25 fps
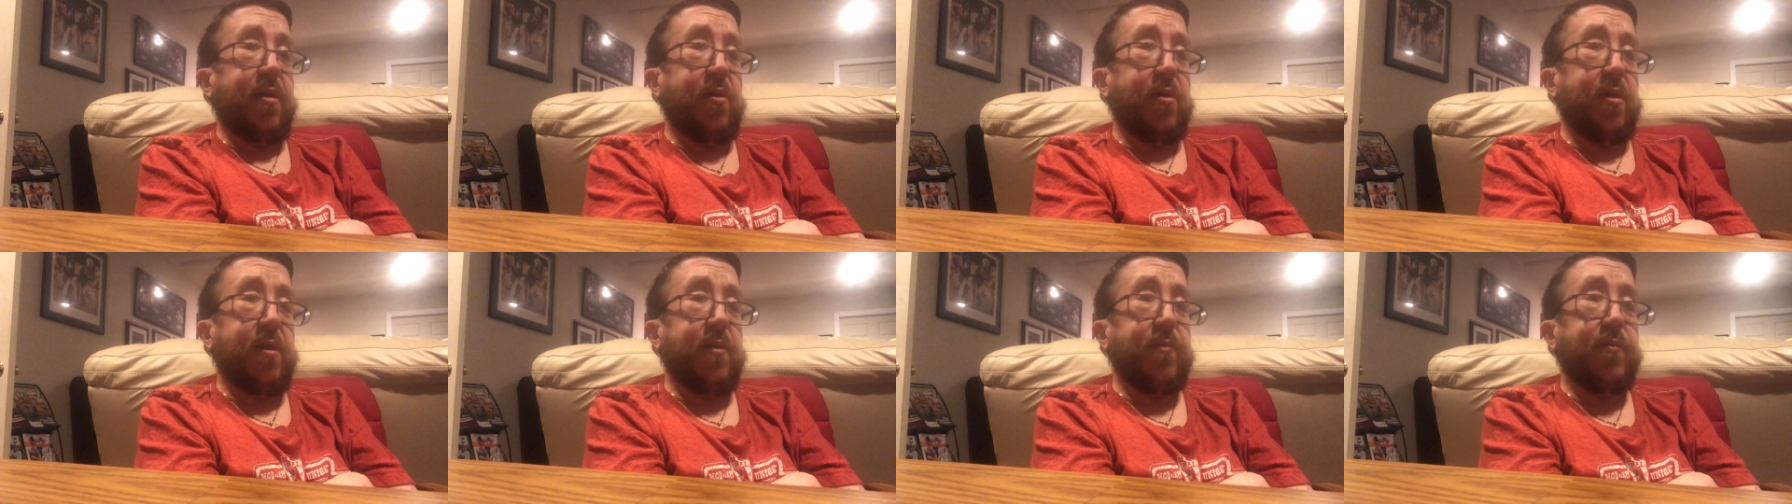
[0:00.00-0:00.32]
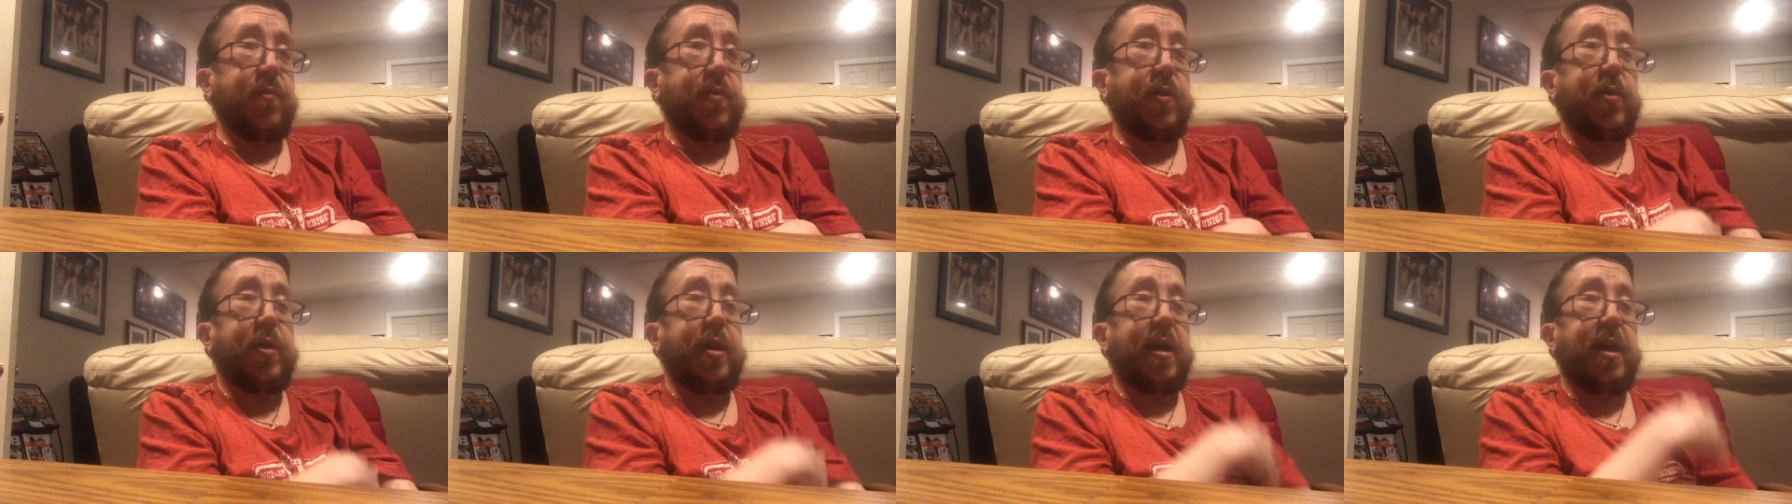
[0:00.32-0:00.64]
off.
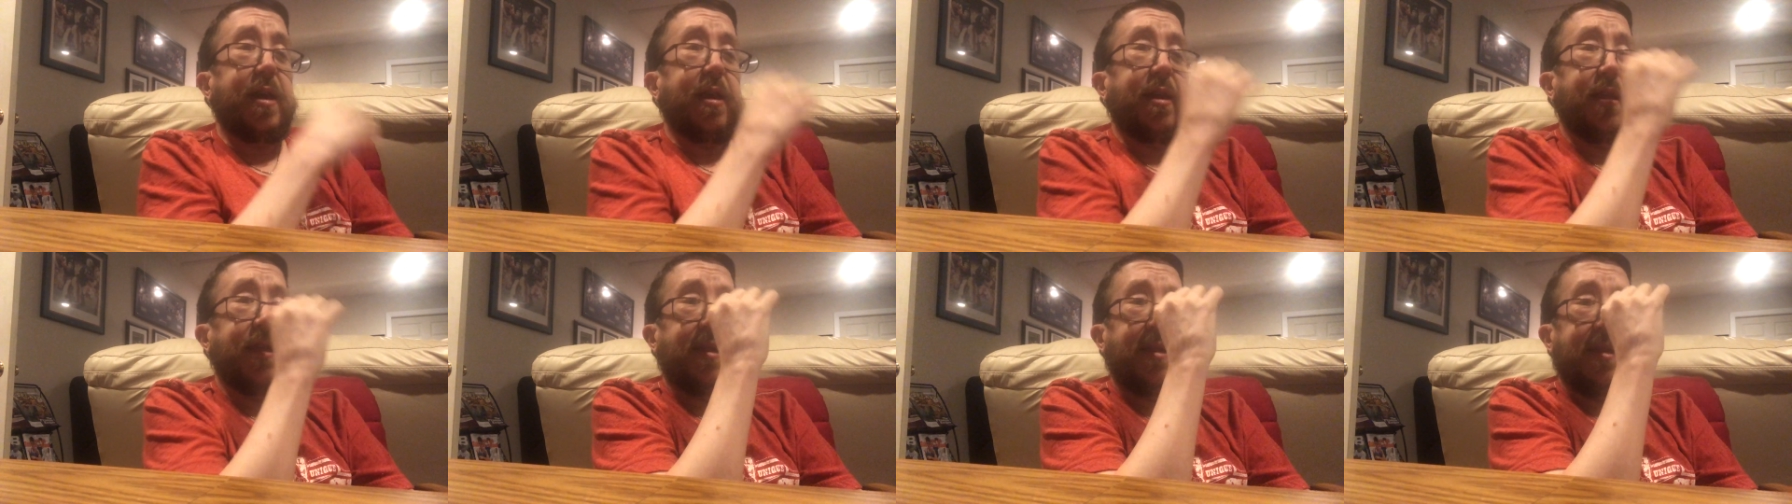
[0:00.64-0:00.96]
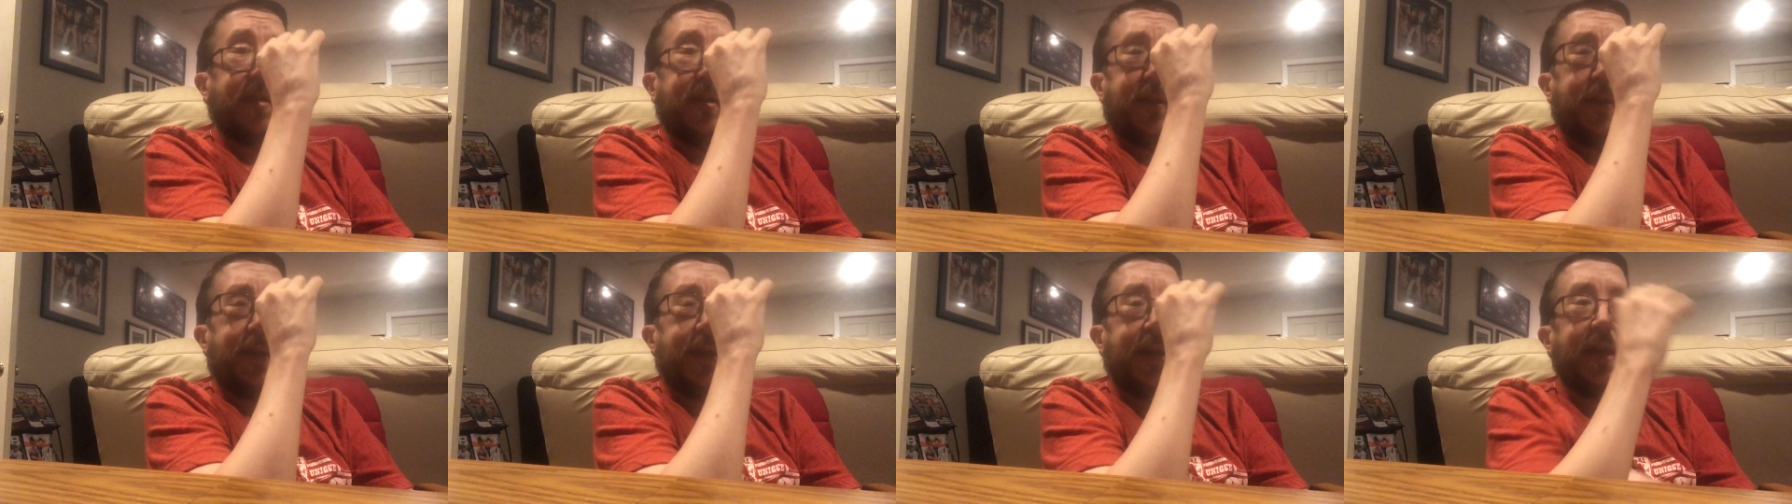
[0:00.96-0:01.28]
You
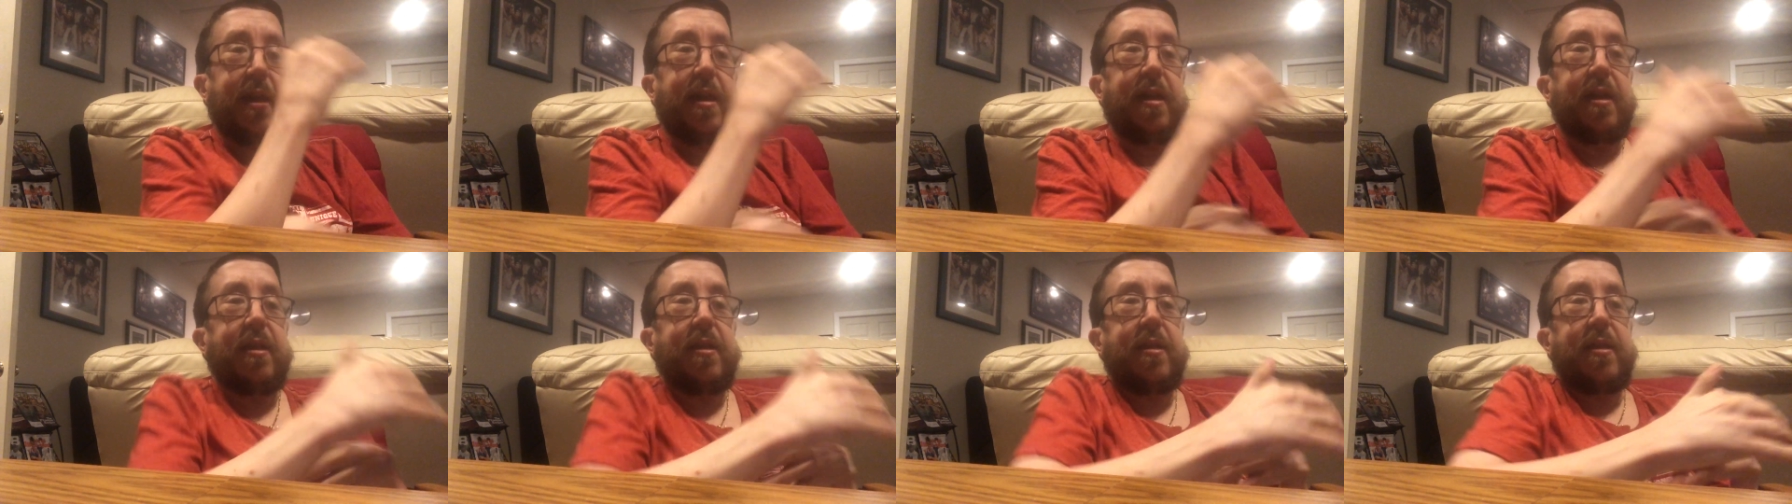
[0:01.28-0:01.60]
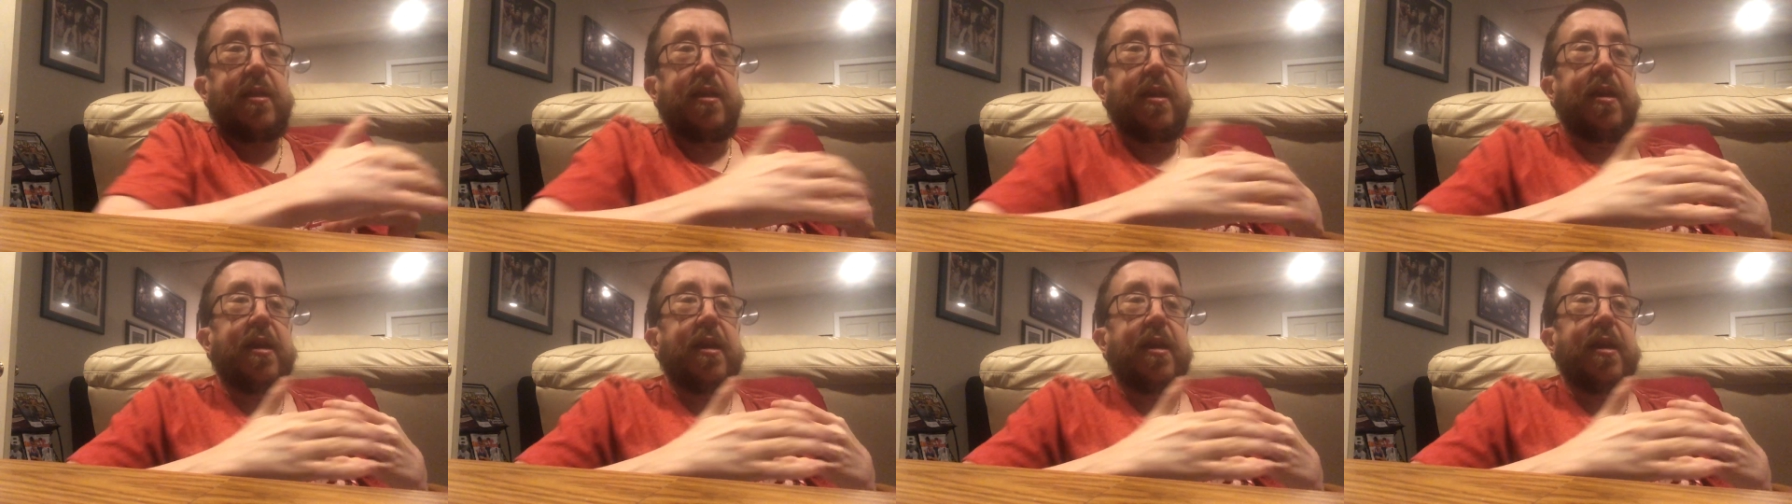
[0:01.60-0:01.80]
can't